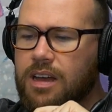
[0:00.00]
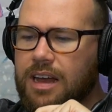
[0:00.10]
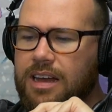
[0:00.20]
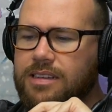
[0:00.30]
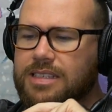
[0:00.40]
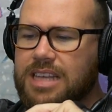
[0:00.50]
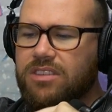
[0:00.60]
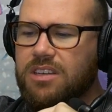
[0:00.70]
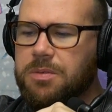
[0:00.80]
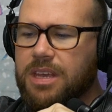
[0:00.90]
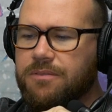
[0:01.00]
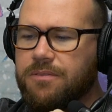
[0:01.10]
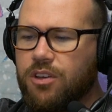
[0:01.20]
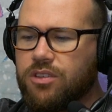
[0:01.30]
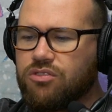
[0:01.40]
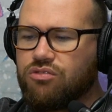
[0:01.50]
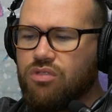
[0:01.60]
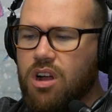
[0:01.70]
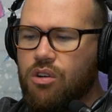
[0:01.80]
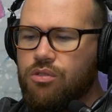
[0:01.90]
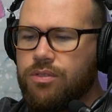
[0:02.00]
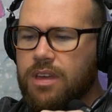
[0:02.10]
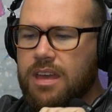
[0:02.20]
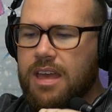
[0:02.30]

70% focused growth,